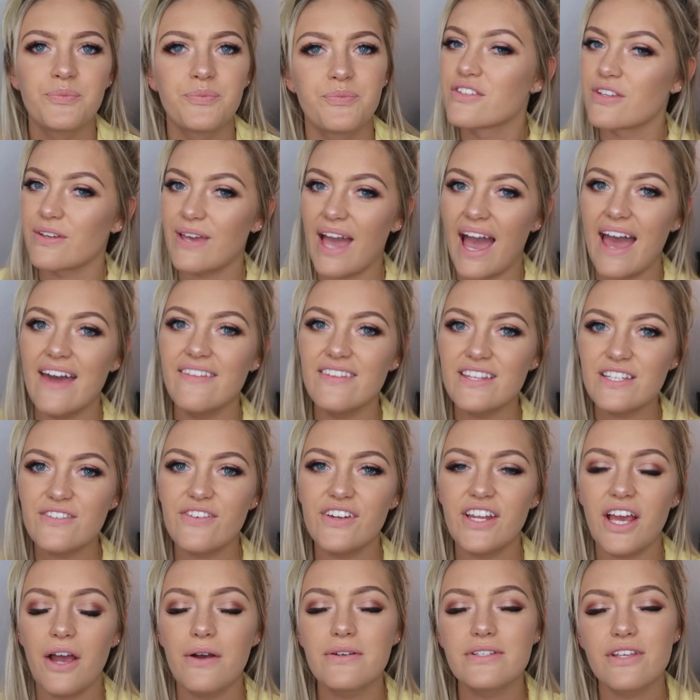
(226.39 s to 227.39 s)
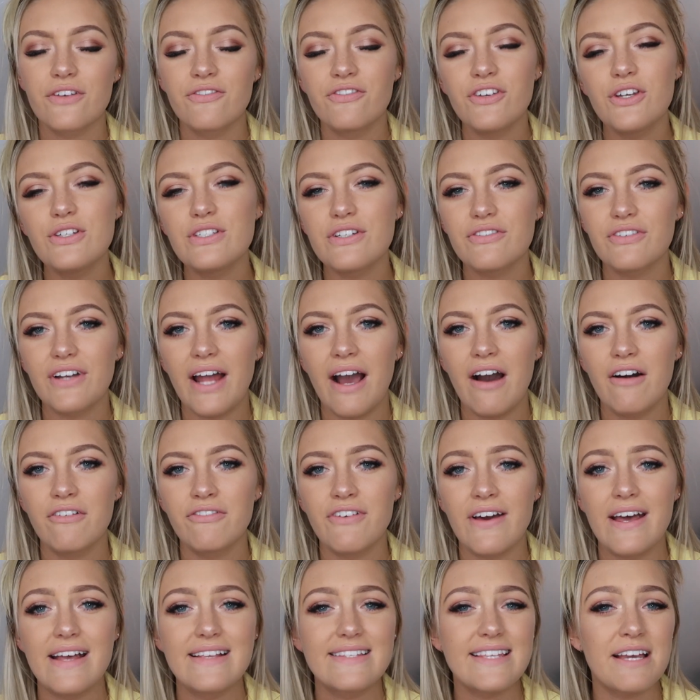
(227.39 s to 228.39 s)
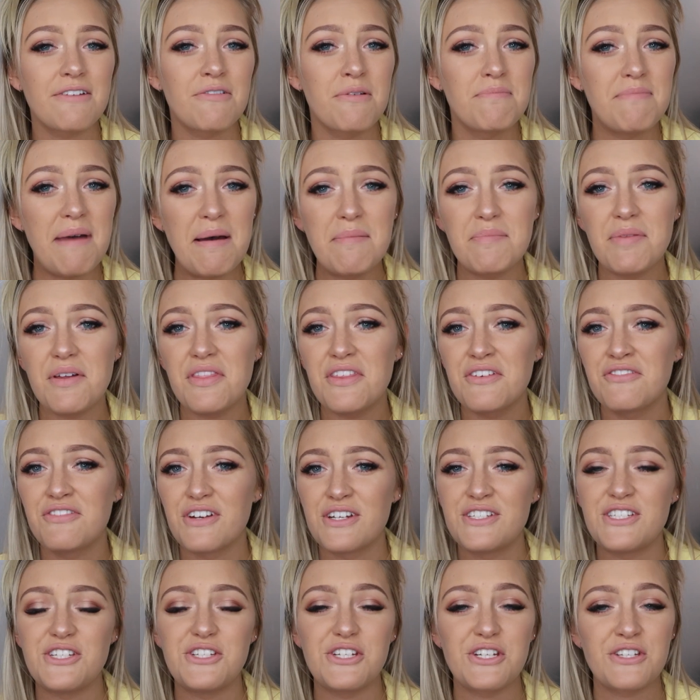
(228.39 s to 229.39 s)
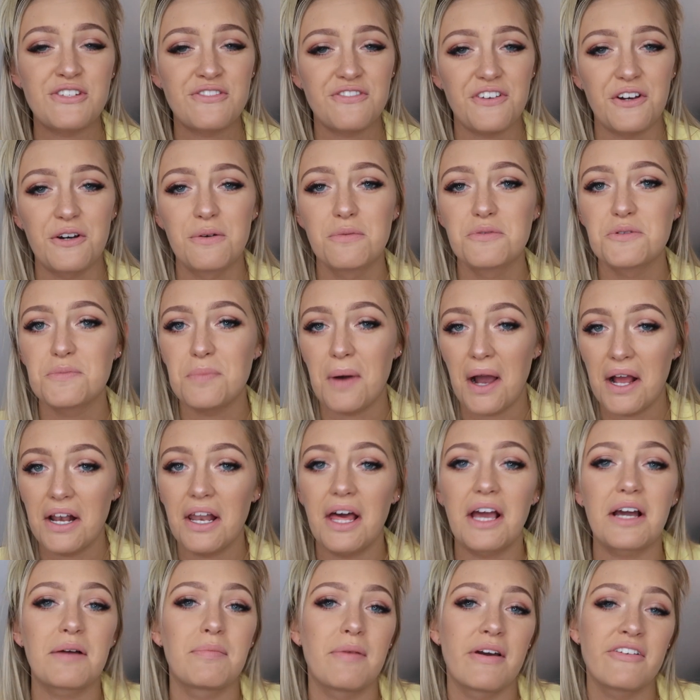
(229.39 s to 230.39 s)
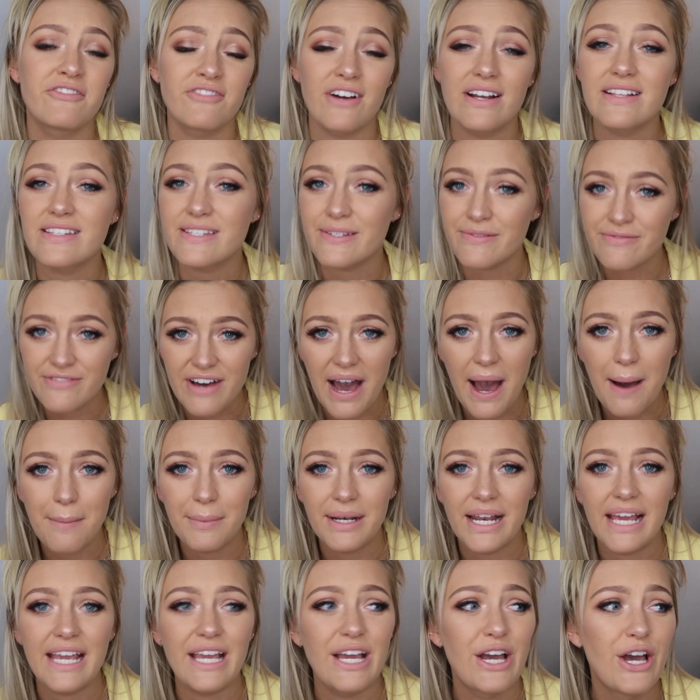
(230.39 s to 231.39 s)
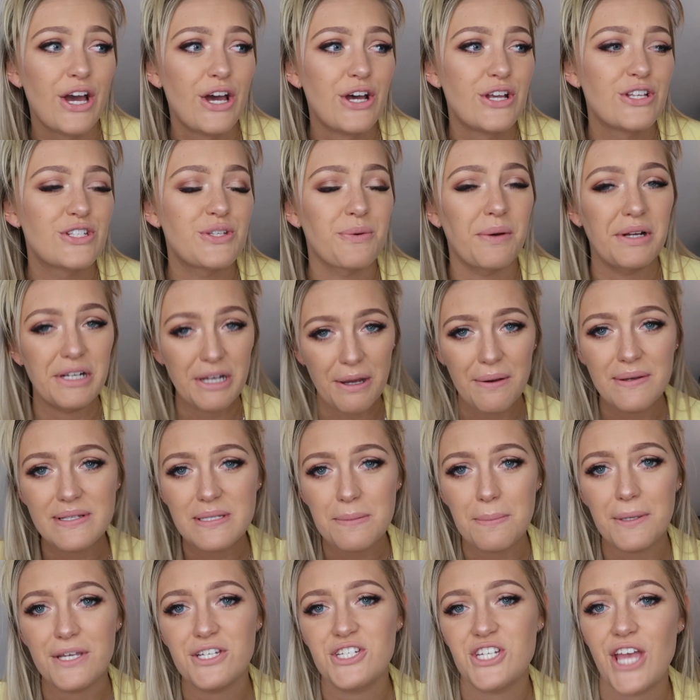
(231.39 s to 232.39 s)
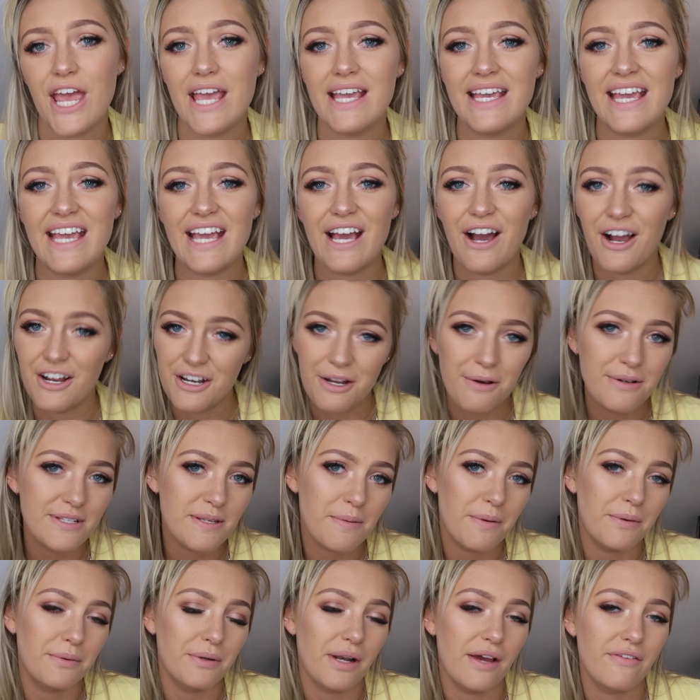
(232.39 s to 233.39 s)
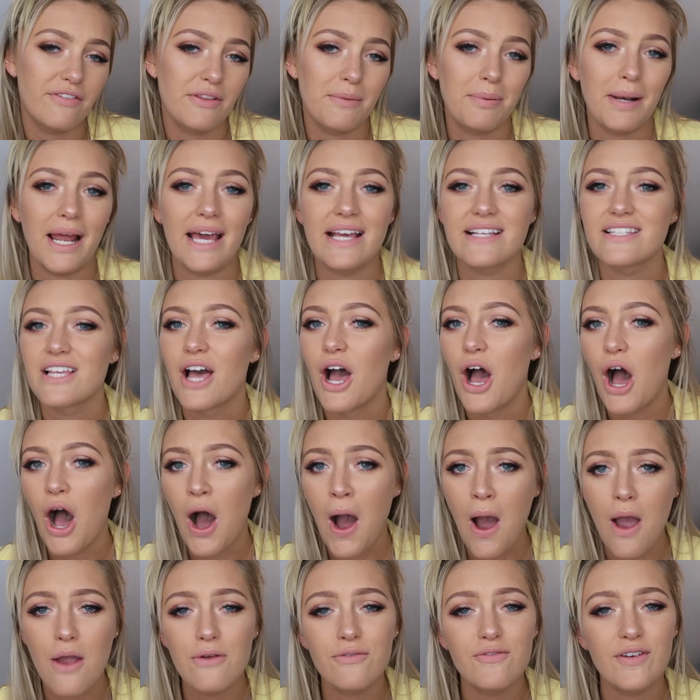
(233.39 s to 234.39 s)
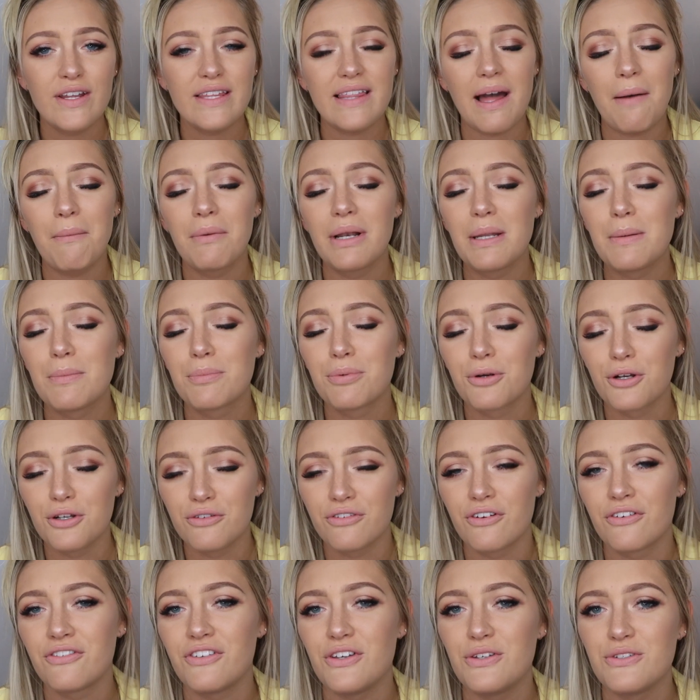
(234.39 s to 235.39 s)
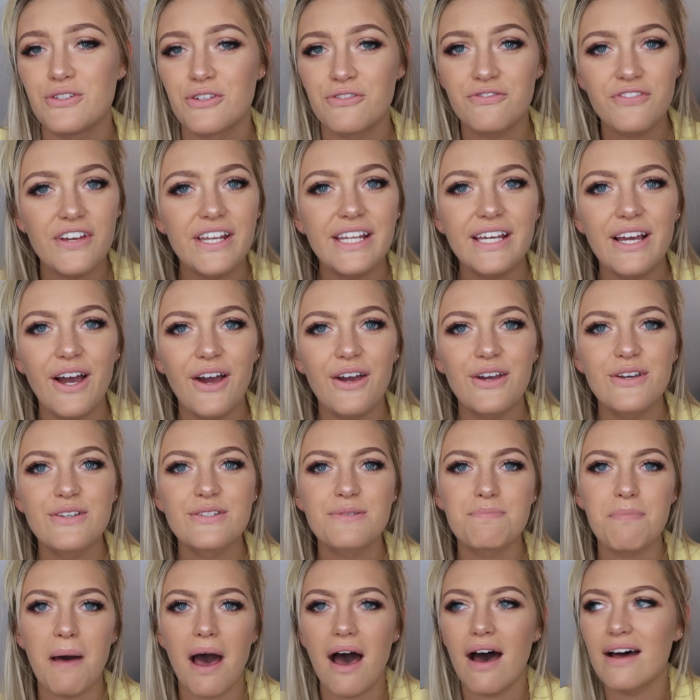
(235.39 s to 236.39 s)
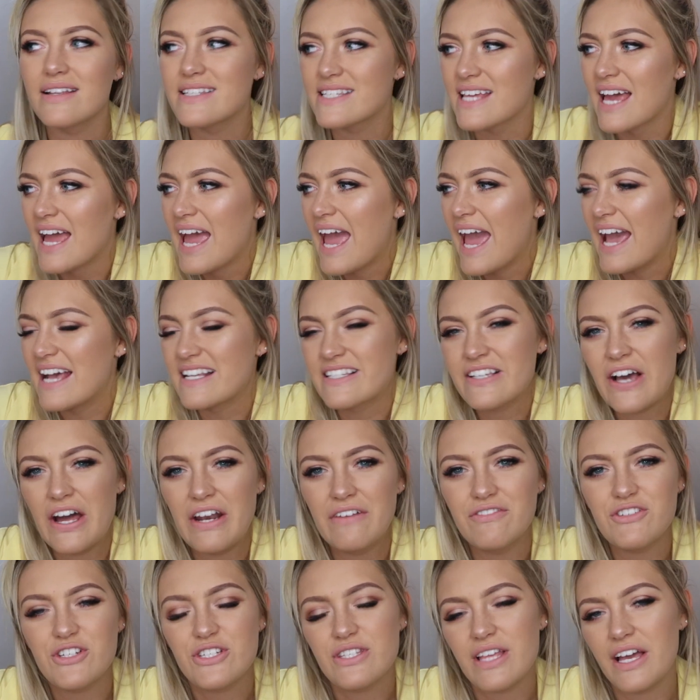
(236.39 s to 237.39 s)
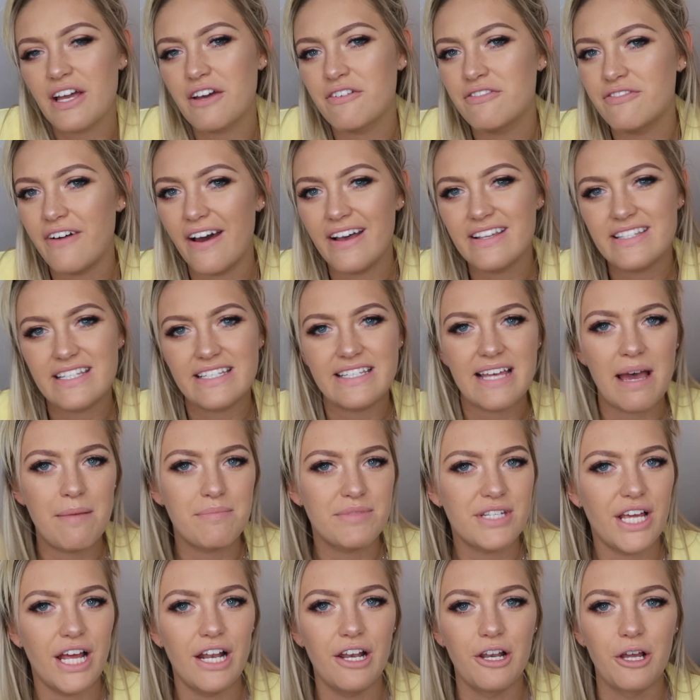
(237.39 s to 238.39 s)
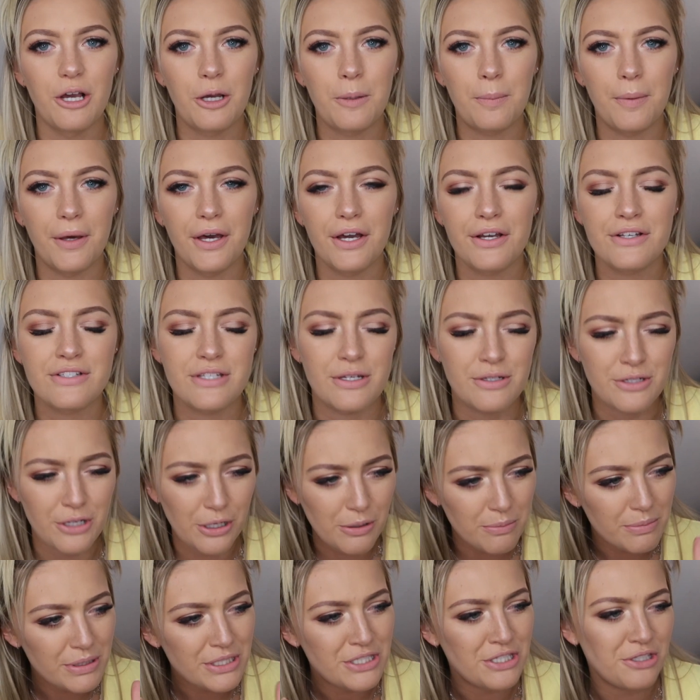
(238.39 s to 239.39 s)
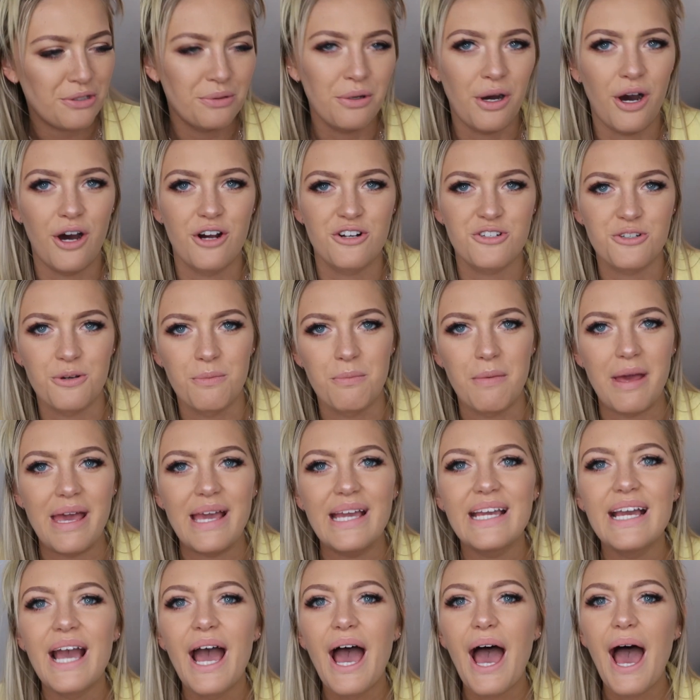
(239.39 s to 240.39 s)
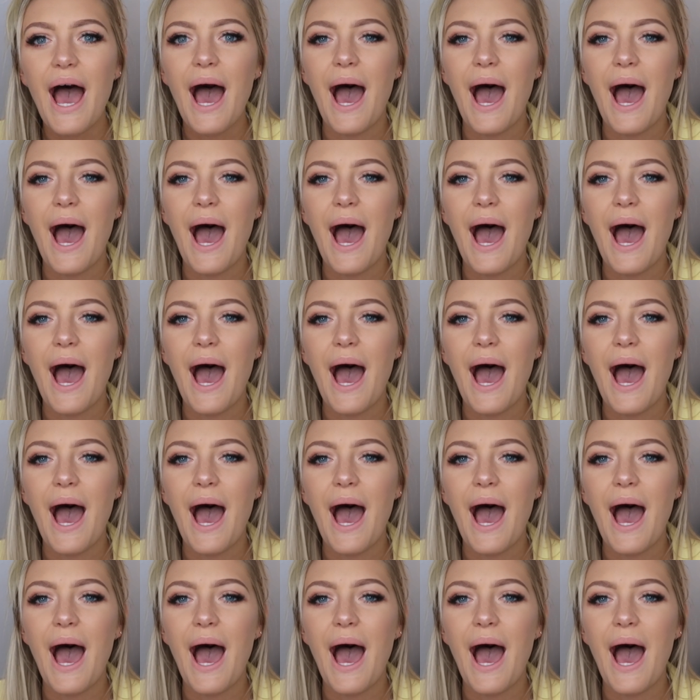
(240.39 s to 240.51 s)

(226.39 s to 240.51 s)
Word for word: So yeah, in this video, it's a few different outfits. Remember, the footage is filmed by like my friends and family, so I know it's a bit shaky, I know it's a bit all over the place. Hopefully that will improve for future videos, but it's kind of just like a first attempt at a lookbook, so don't be too harsh on me.